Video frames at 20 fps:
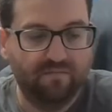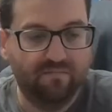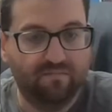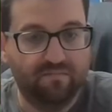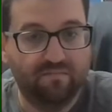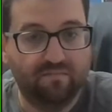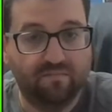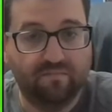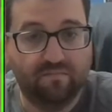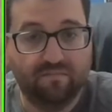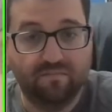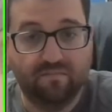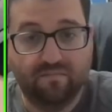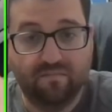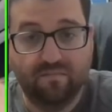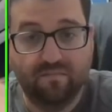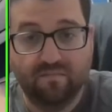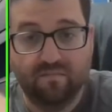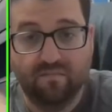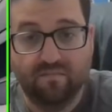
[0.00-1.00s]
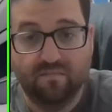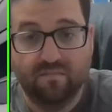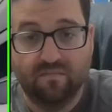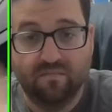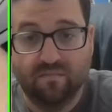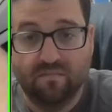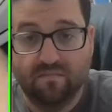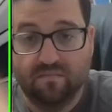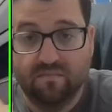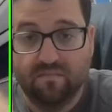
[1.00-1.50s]

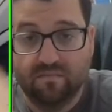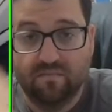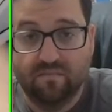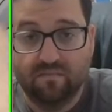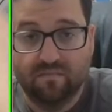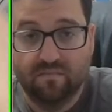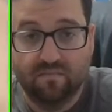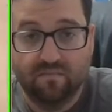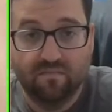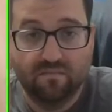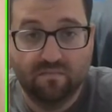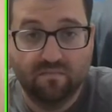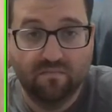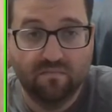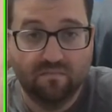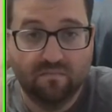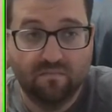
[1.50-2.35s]
(silence)